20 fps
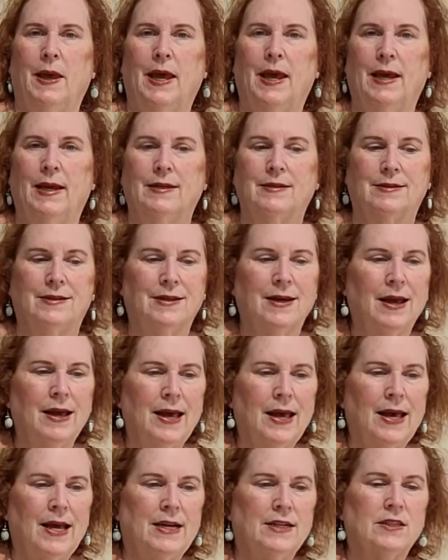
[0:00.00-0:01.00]
paint.
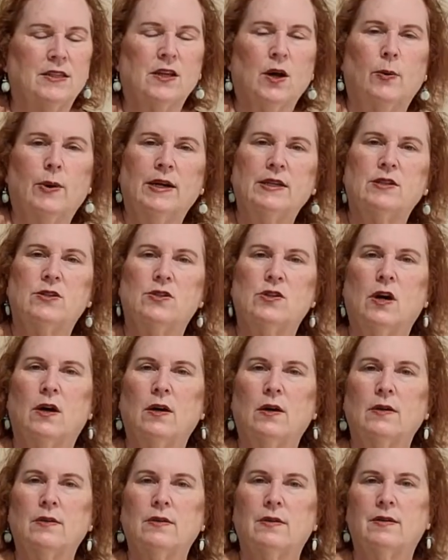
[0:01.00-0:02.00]
So I
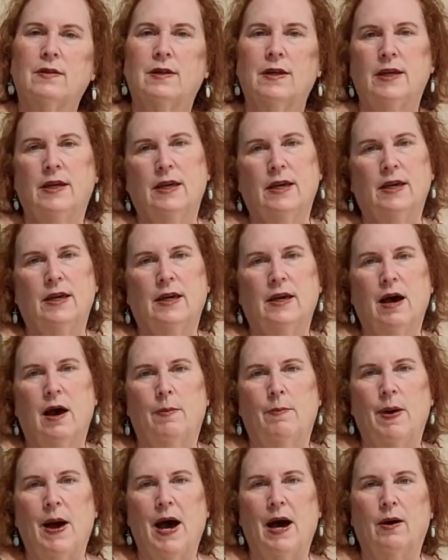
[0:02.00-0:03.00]
start thinking
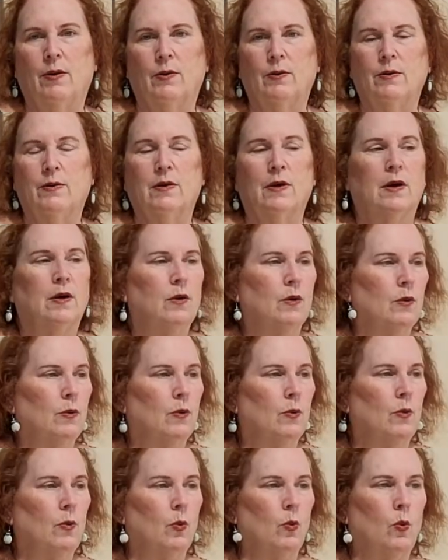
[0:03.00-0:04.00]
about
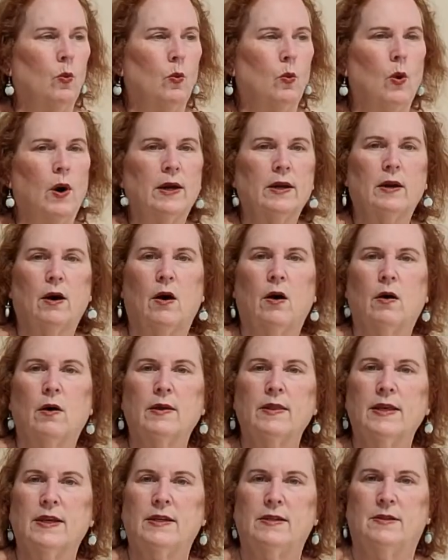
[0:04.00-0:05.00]
what
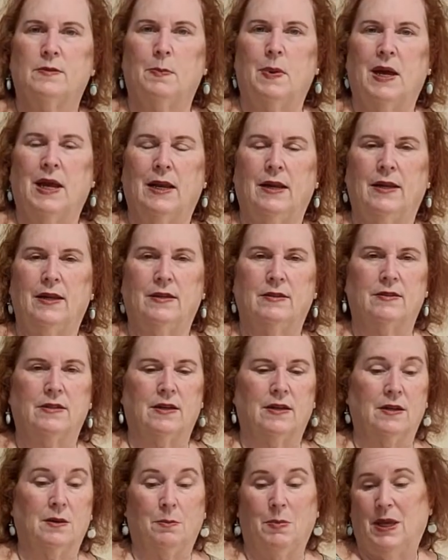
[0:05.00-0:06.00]
are these paintings
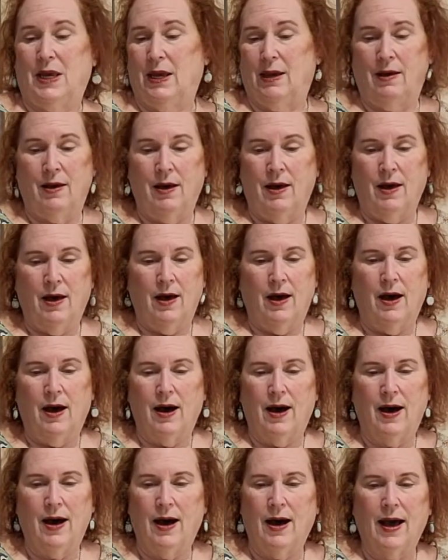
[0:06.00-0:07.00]
going to be?
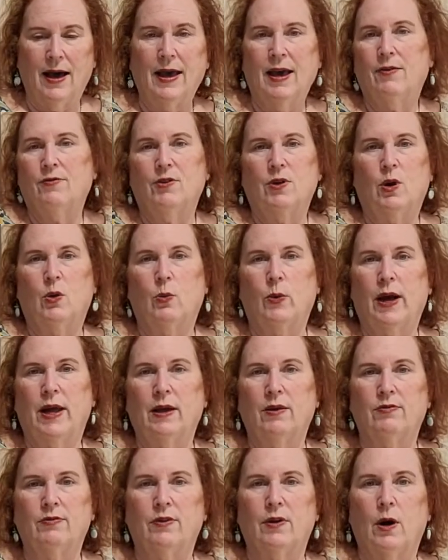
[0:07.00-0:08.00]
I have no
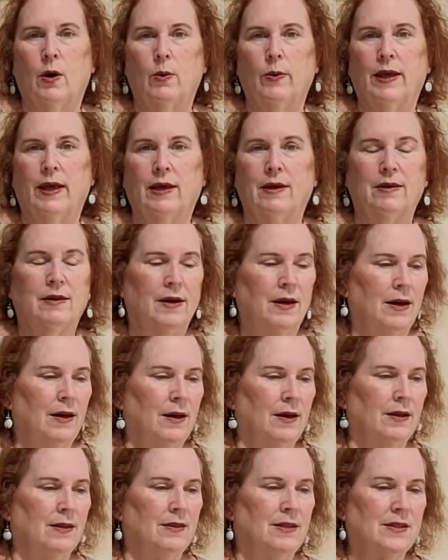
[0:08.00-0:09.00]
way of knowing.
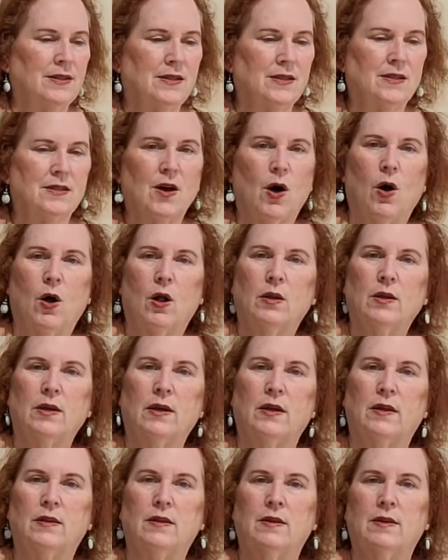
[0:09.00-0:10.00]
This is all
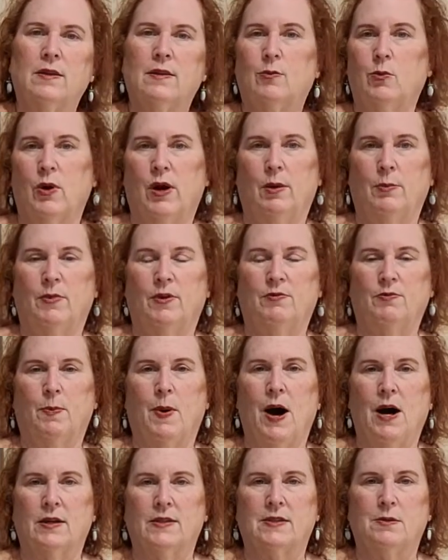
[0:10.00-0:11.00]
in the realm of
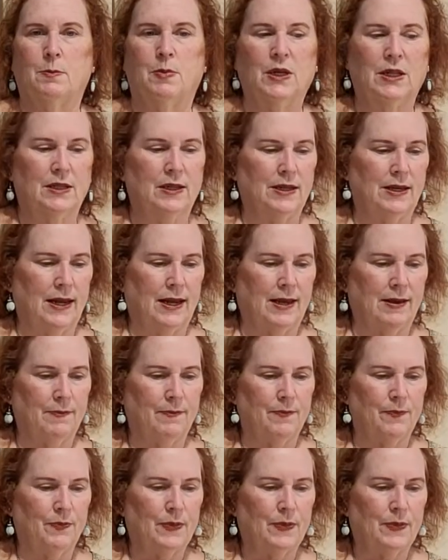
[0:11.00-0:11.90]
possibility.